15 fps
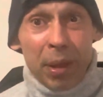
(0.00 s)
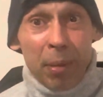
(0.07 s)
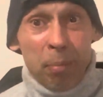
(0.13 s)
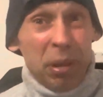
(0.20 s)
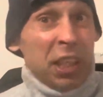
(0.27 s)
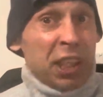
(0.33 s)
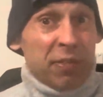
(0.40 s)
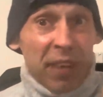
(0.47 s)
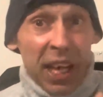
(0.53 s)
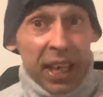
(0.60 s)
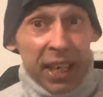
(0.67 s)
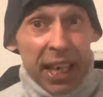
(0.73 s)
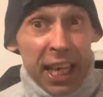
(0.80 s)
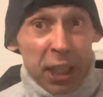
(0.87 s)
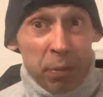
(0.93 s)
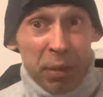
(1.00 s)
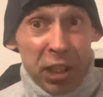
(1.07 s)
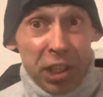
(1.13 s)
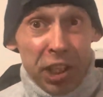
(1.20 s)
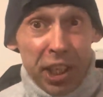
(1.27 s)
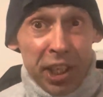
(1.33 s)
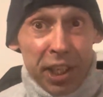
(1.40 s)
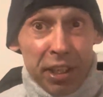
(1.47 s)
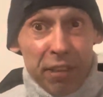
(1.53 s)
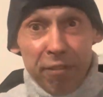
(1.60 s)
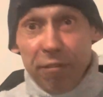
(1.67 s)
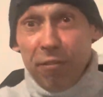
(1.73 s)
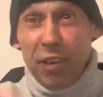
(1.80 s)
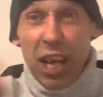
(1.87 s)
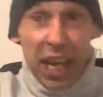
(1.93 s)
police van, SPG,
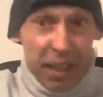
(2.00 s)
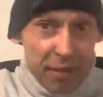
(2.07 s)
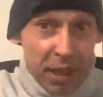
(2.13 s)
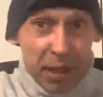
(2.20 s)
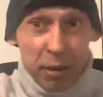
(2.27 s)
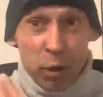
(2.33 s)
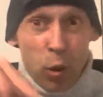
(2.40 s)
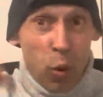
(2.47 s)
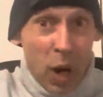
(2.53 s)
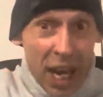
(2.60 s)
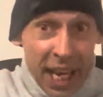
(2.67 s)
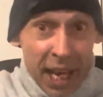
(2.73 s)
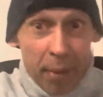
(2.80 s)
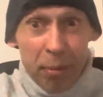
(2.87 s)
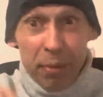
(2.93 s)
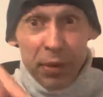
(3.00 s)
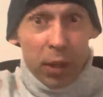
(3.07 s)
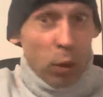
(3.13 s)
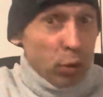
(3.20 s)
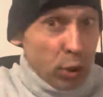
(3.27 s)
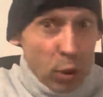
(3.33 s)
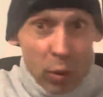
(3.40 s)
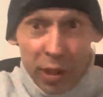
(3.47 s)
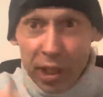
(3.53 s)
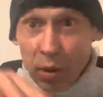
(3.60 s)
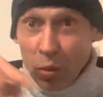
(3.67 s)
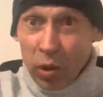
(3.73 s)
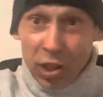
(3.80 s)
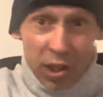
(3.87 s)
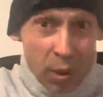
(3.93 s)
flag van, quiet, no noise
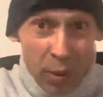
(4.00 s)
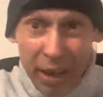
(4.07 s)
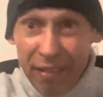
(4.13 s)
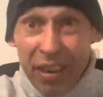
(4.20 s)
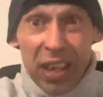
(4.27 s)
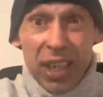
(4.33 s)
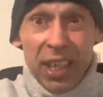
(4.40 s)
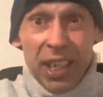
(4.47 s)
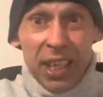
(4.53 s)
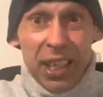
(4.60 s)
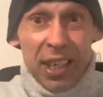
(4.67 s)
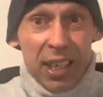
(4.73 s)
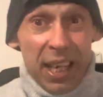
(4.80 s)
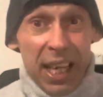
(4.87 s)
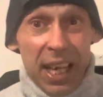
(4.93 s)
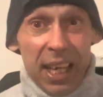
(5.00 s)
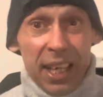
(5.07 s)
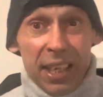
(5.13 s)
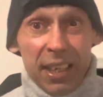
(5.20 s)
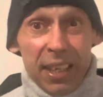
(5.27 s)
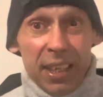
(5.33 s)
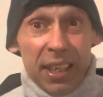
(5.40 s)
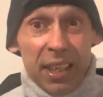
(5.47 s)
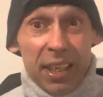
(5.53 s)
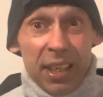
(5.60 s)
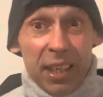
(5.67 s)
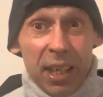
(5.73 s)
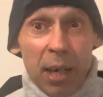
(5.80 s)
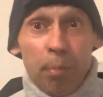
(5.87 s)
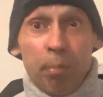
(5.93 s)
whatsoever, and
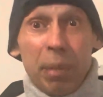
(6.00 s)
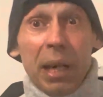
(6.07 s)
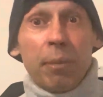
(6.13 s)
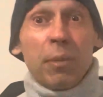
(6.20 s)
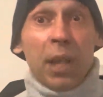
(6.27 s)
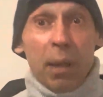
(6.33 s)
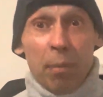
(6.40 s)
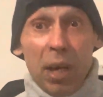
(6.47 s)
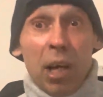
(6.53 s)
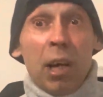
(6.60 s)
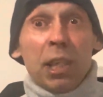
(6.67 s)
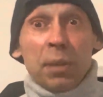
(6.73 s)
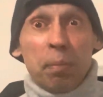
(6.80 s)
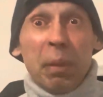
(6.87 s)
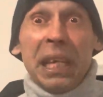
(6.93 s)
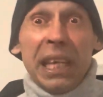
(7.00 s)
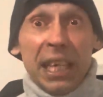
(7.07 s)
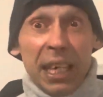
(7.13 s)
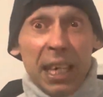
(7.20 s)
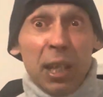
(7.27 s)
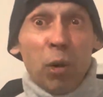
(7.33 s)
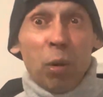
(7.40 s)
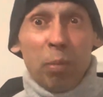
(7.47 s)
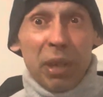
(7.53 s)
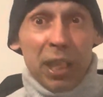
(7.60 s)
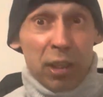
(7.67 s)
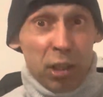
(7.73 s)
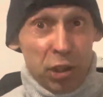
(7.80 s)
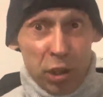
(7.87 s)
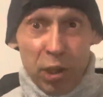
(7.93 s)
my heart's beating a little bit
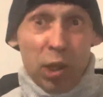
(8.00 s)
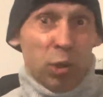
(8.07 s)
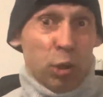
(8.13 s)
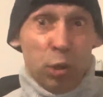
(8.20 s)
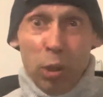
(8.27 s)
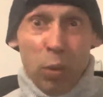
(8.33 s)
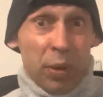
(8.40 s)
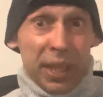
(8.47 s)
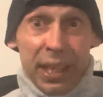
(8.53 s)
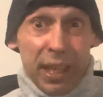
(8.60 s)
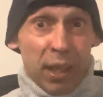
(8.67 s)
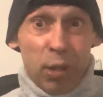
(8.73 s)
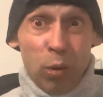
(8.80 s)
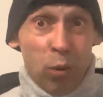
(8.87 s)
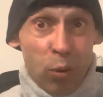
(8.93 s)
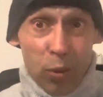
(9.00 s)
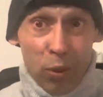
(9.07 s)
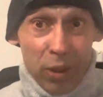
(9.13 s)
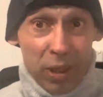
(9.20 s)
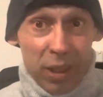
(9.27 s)
because, you know, you don't want to get caught.